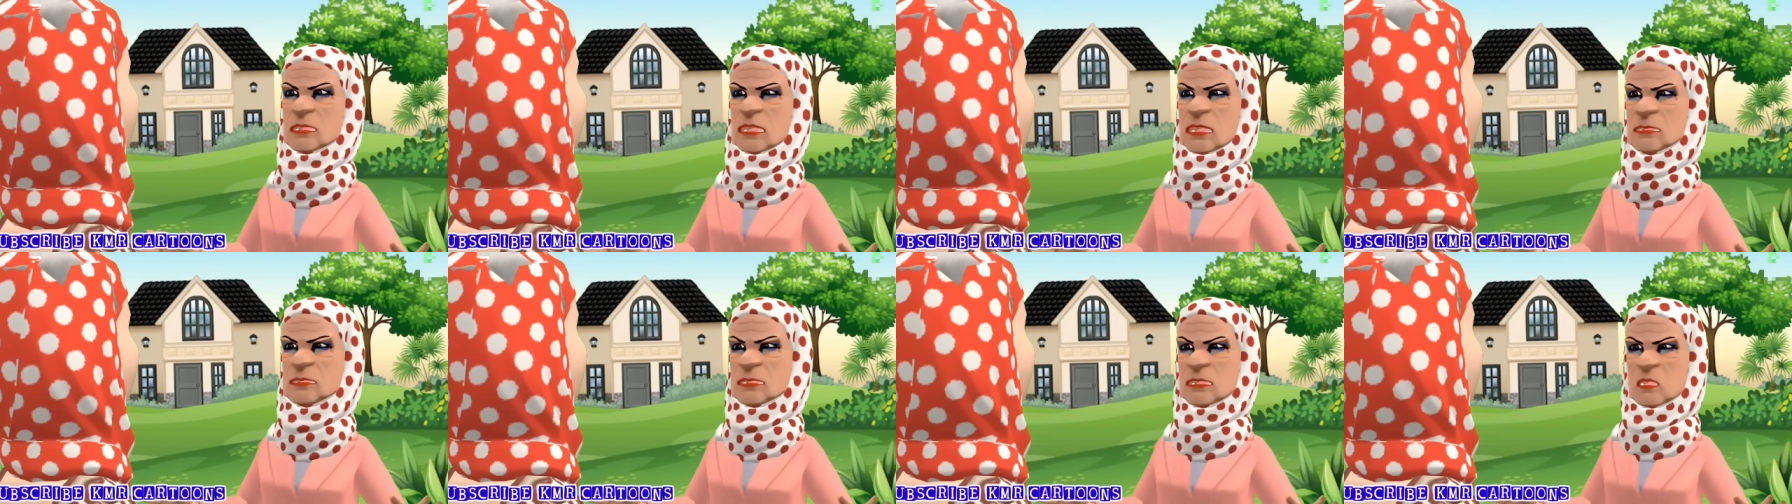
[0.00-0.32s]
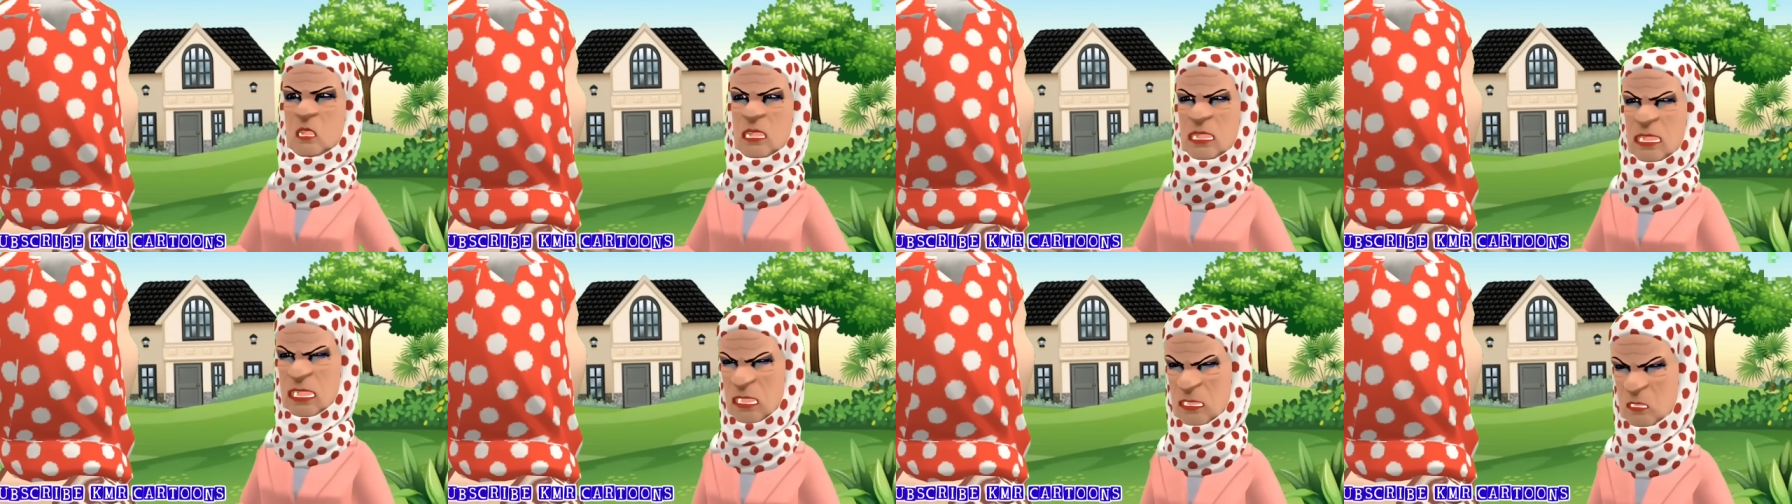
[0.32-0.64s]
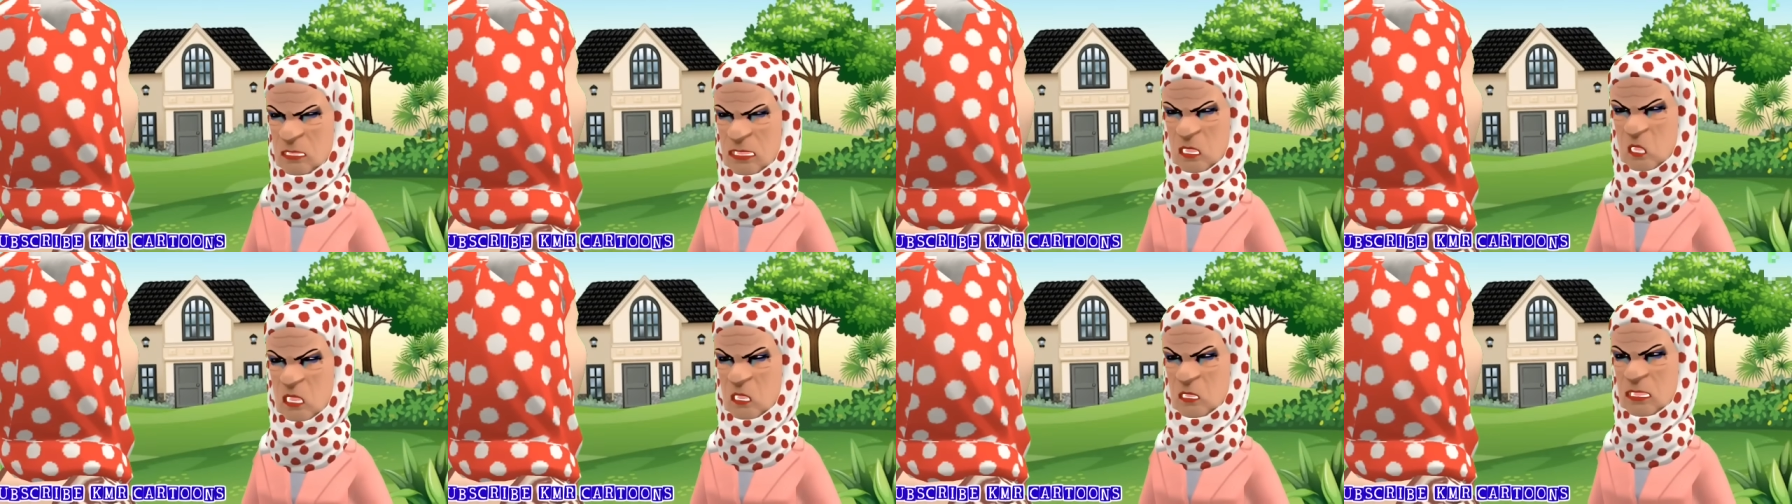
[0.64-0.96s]

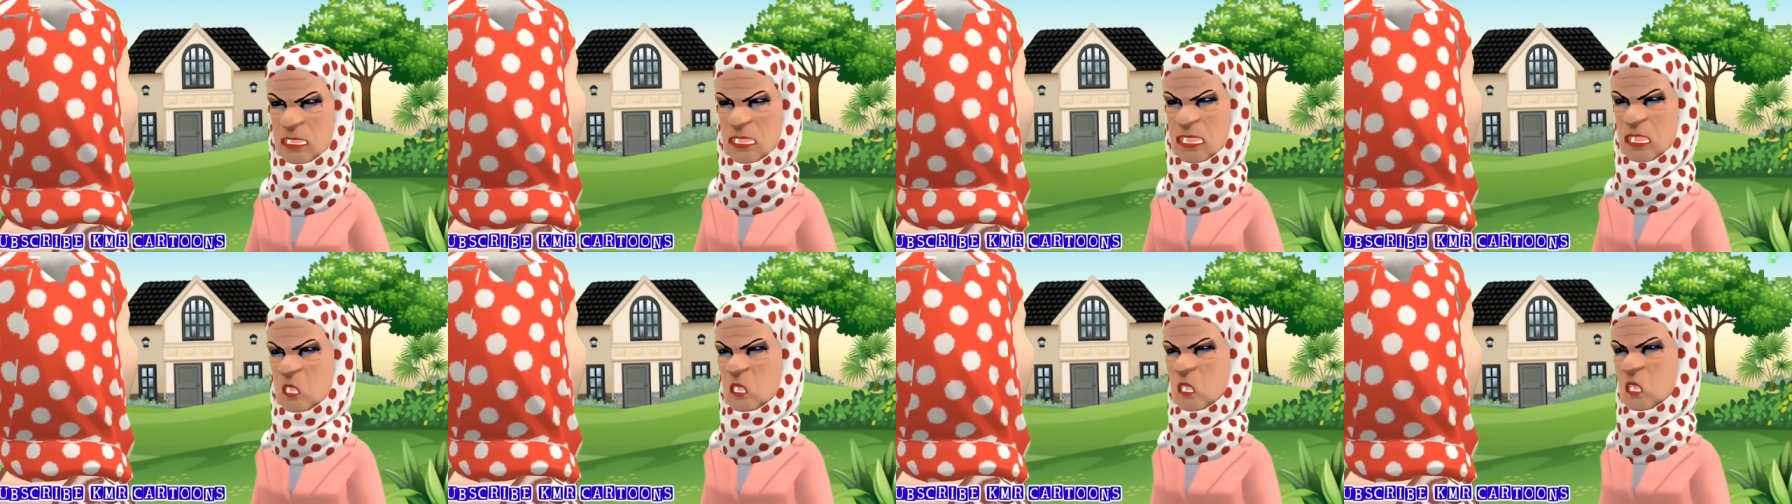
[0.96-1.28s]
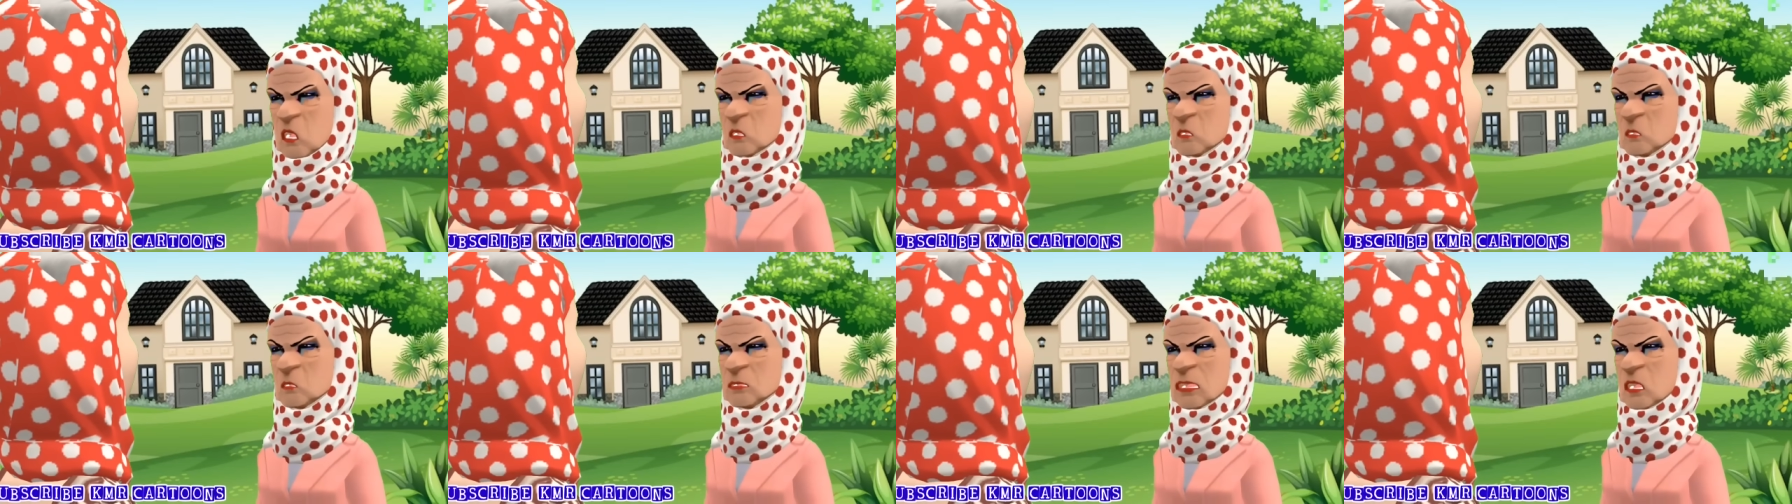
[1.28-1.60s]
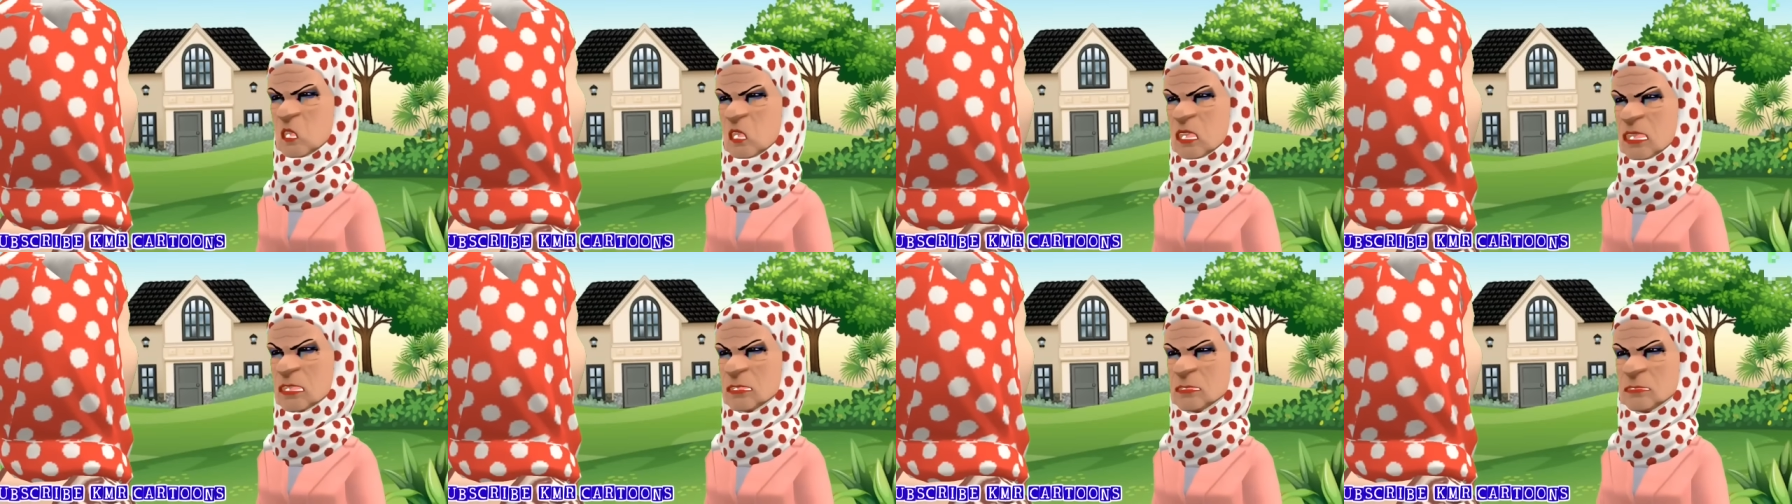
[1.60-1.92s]
Achudoratas and it Lala
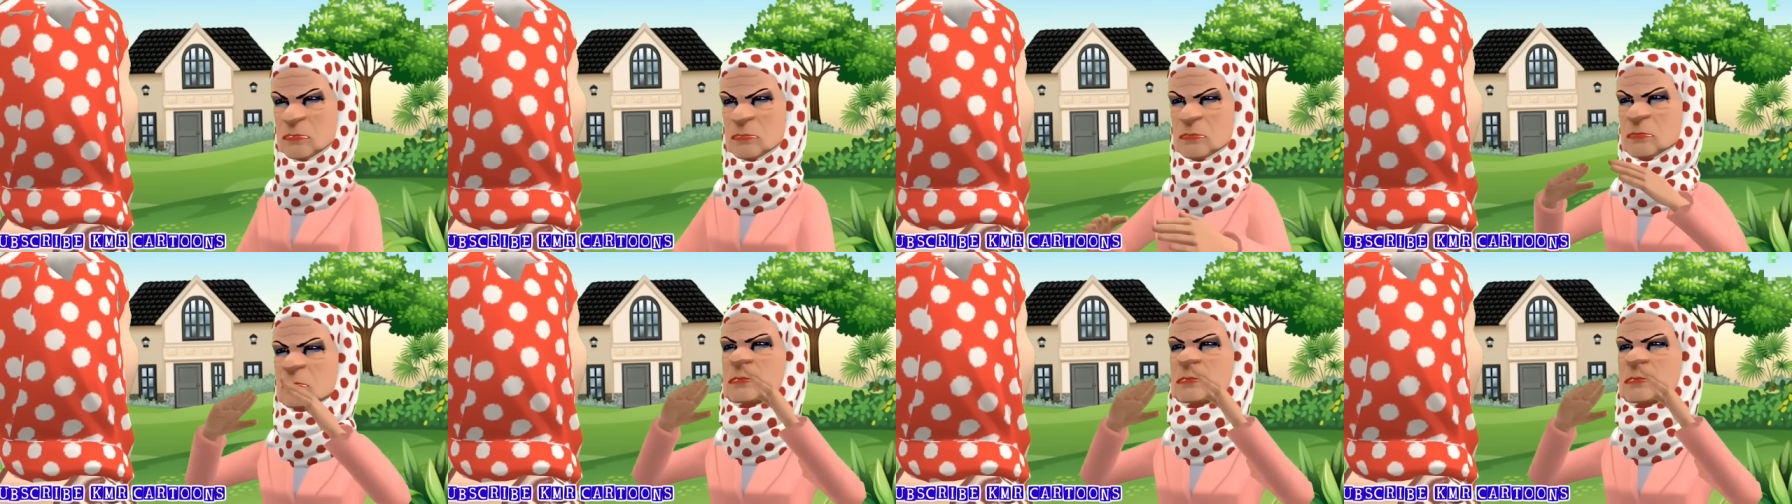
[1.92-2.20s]
Chalan.